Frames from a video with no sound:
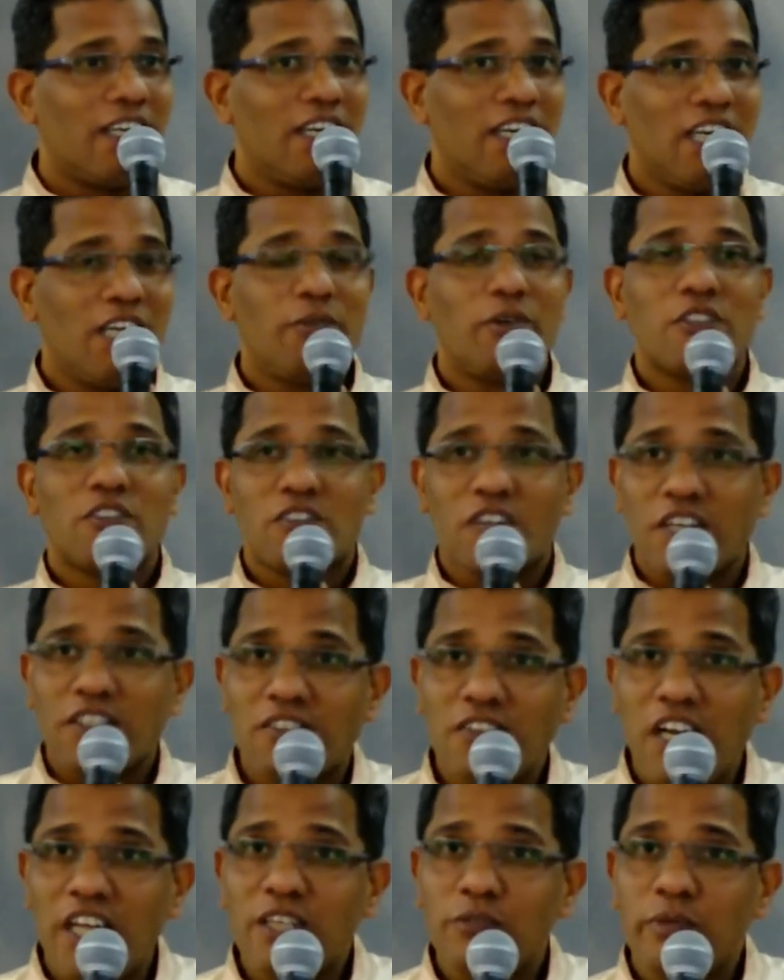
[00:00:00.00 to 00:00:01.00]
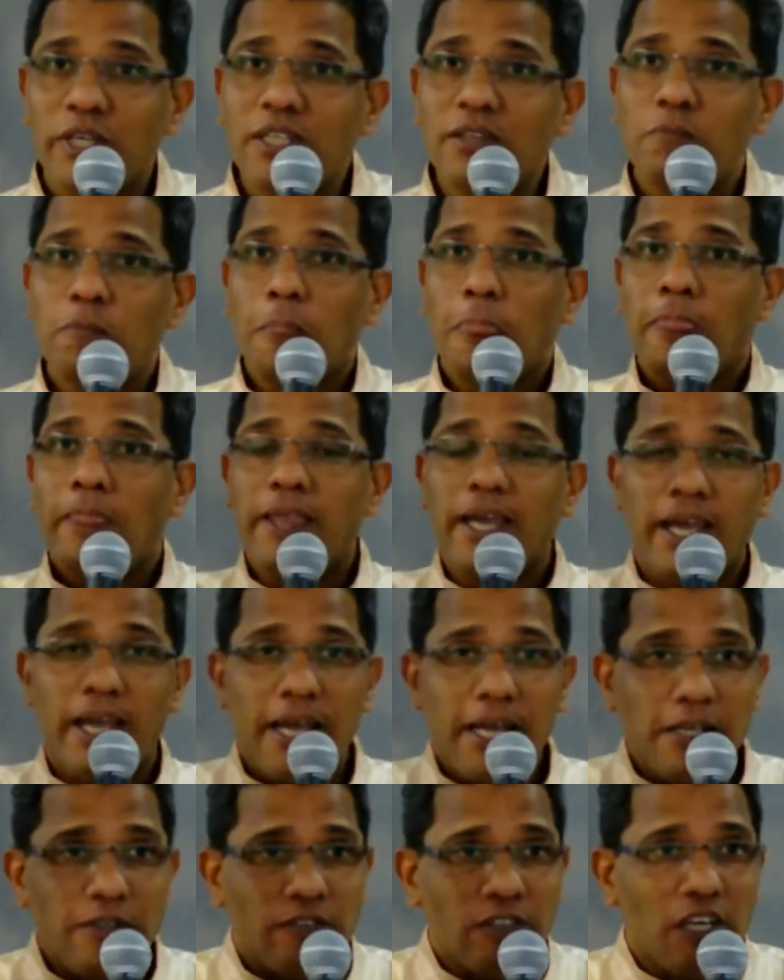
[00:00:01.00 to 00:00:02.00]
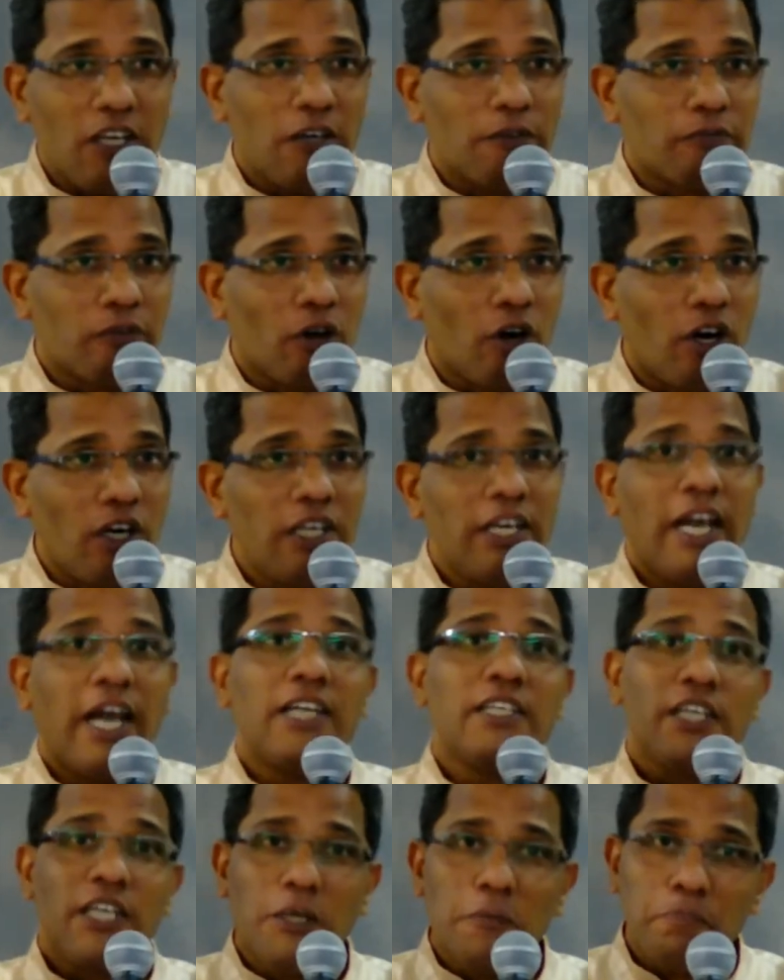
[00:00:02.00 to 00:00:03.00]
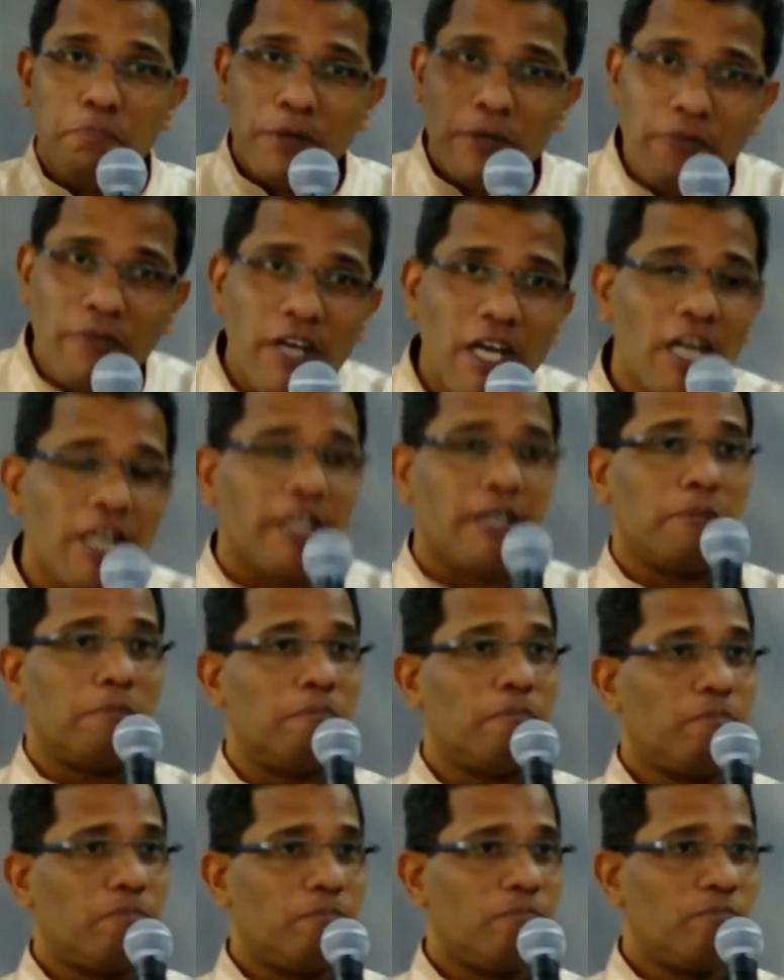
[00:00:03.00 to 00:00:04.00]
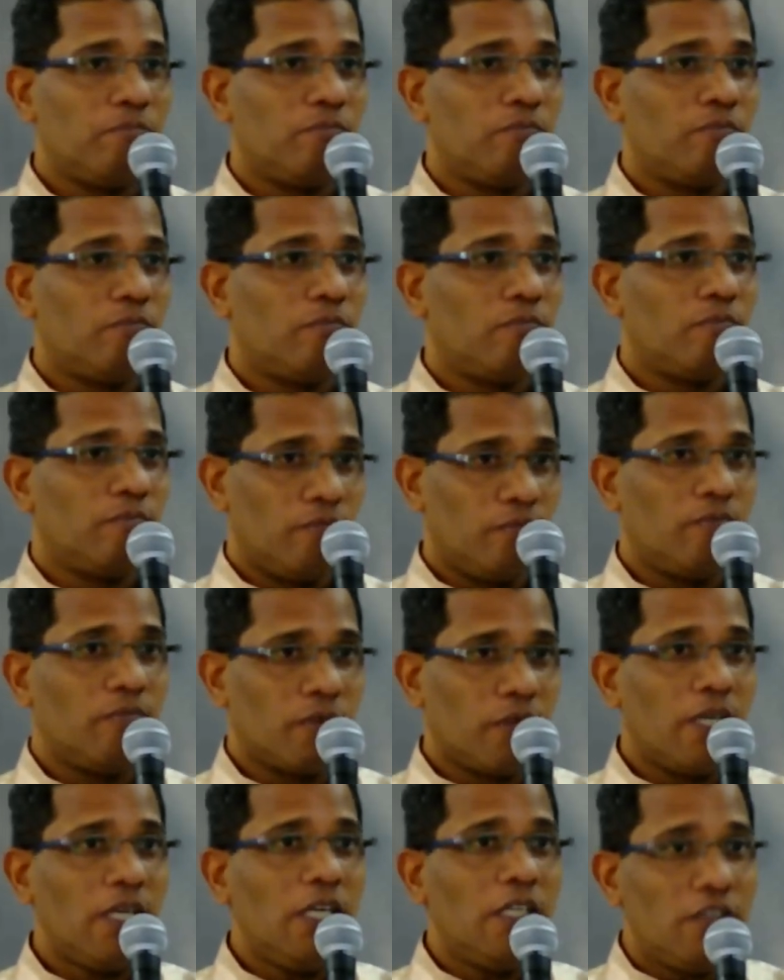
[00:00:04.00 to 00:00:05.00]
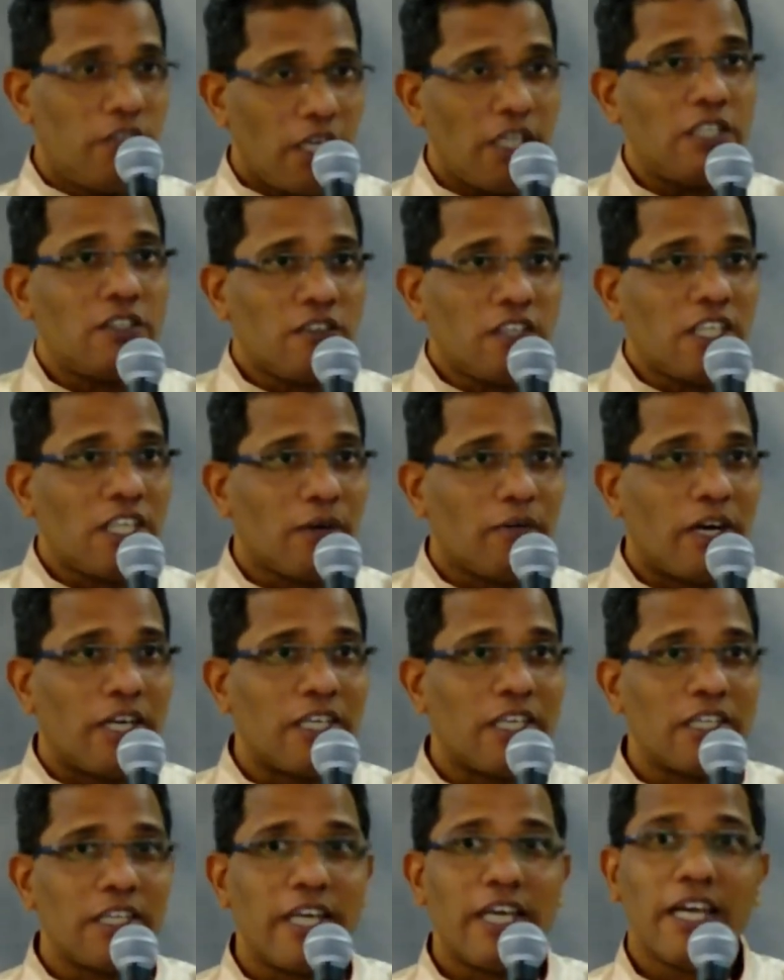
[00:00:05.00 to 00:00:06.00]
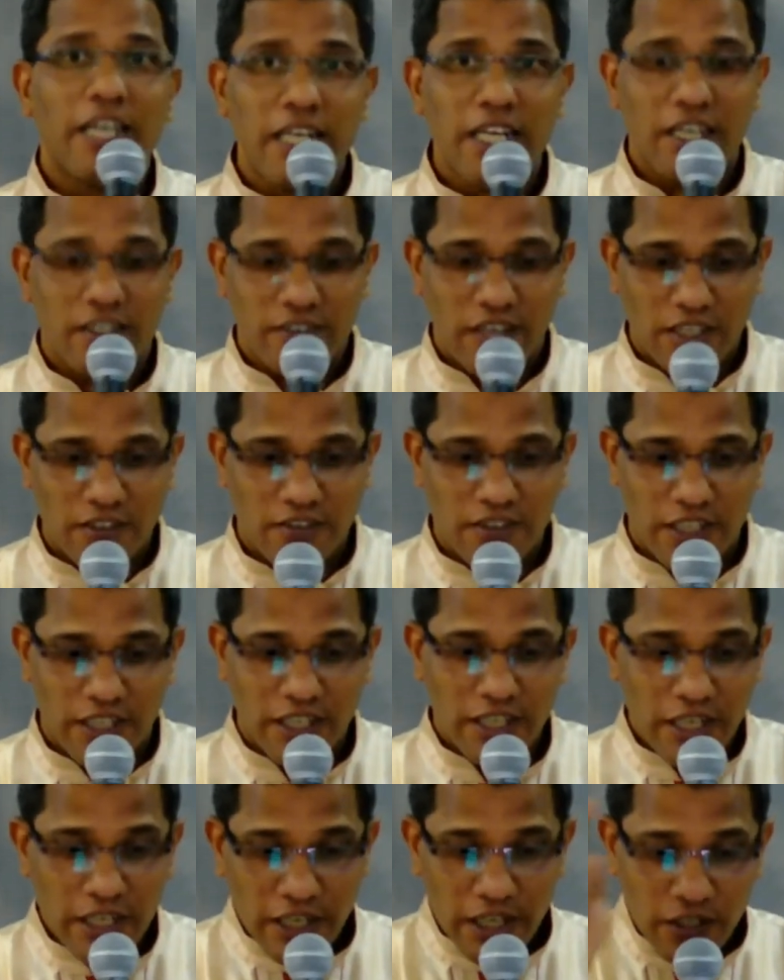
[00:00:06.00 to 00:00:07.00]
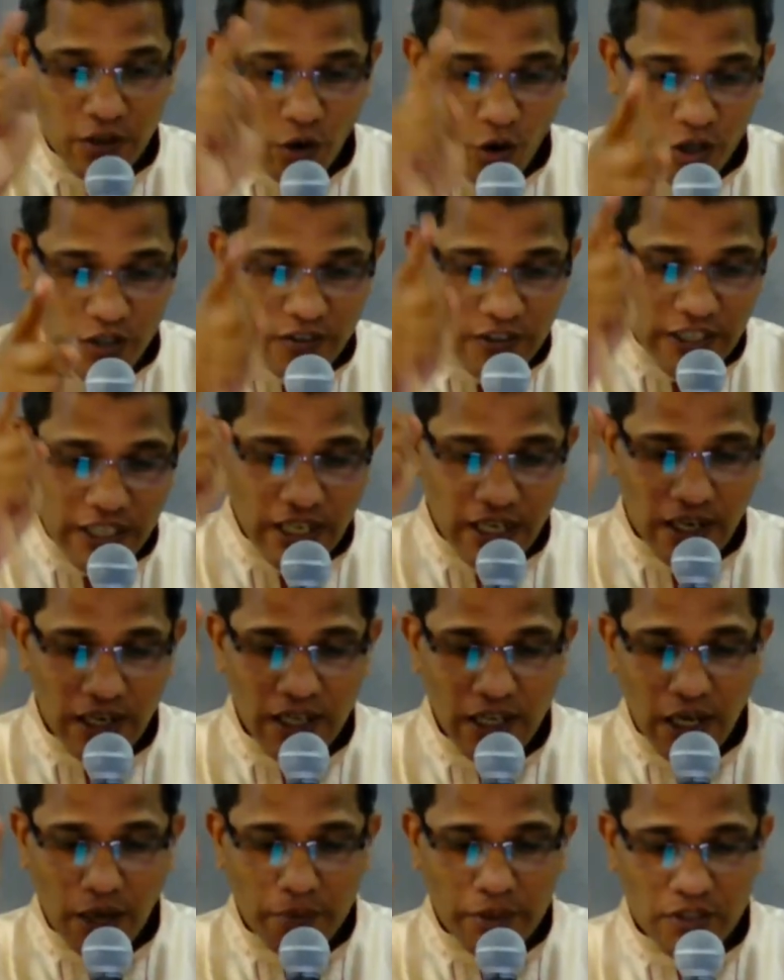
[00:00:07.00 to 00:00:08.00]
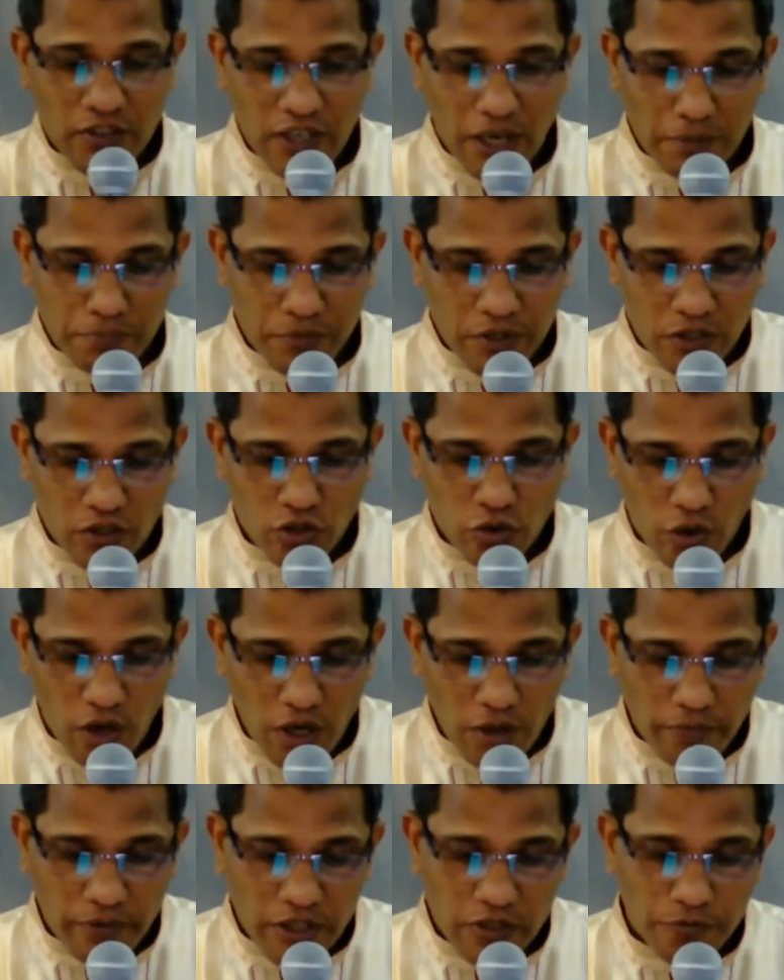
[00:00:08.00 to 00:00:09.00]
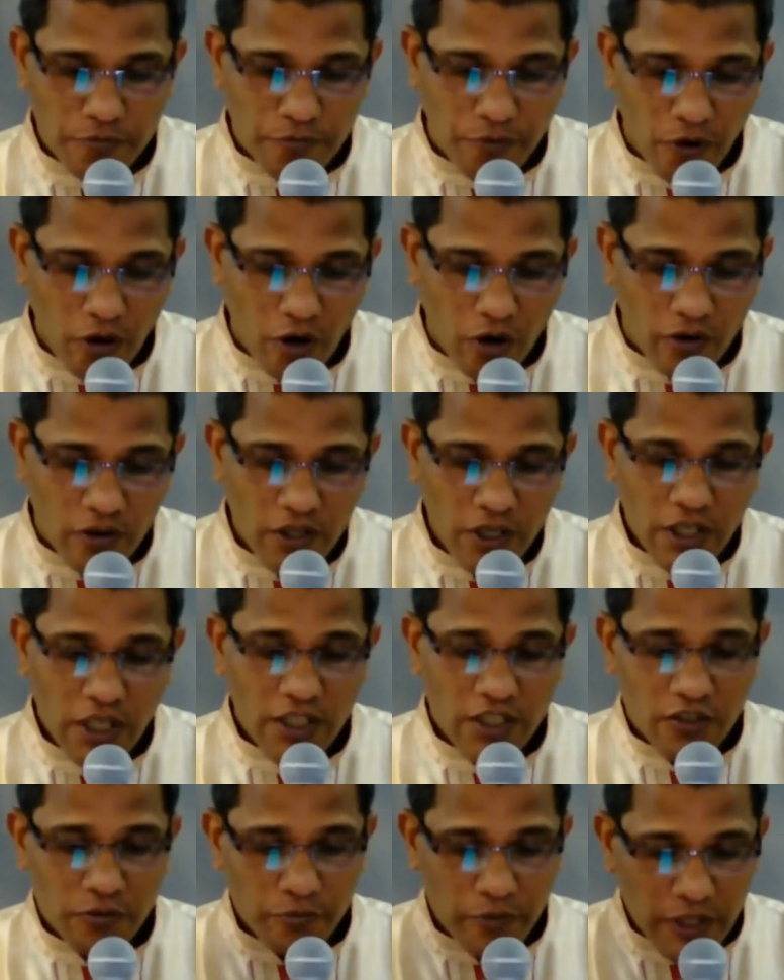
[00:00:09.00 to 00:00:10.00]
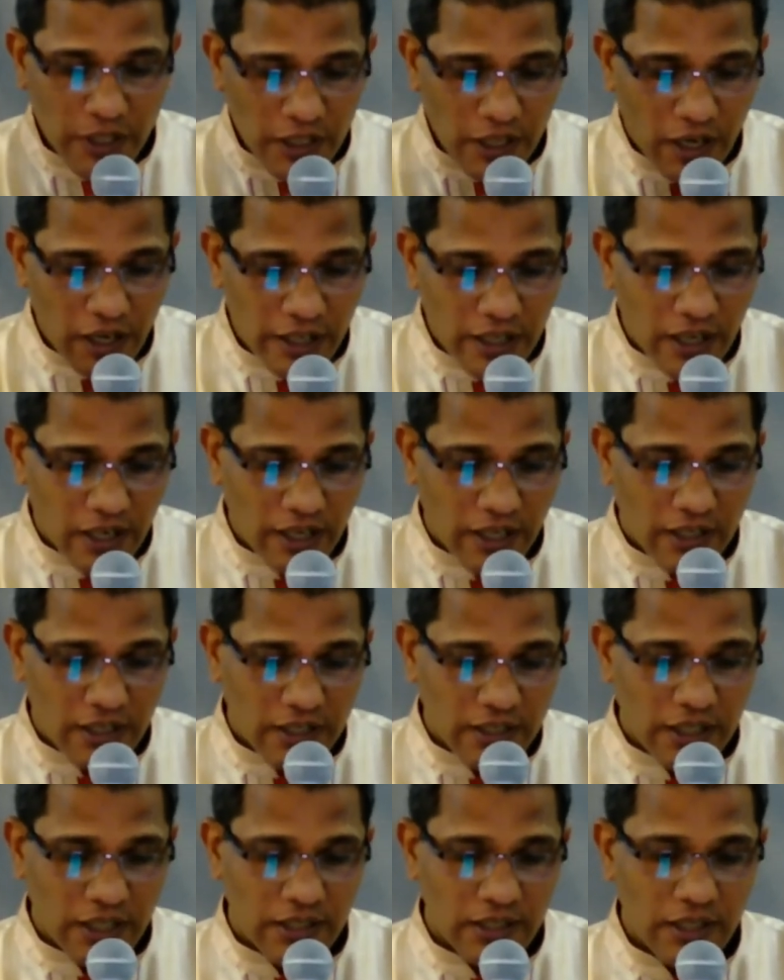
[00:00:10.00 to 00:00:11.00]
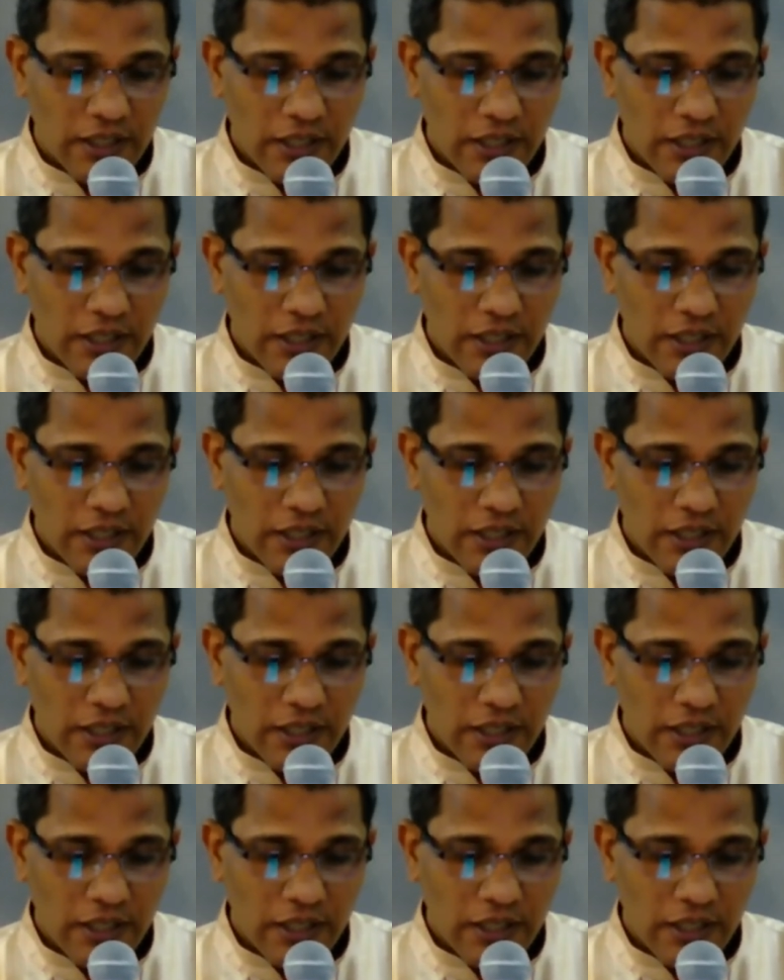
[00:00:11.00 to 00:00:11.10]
was wrestling with the angel of God and he prevailed. In Hosea, I mean, chapter twelve, verse four, it is very clearly written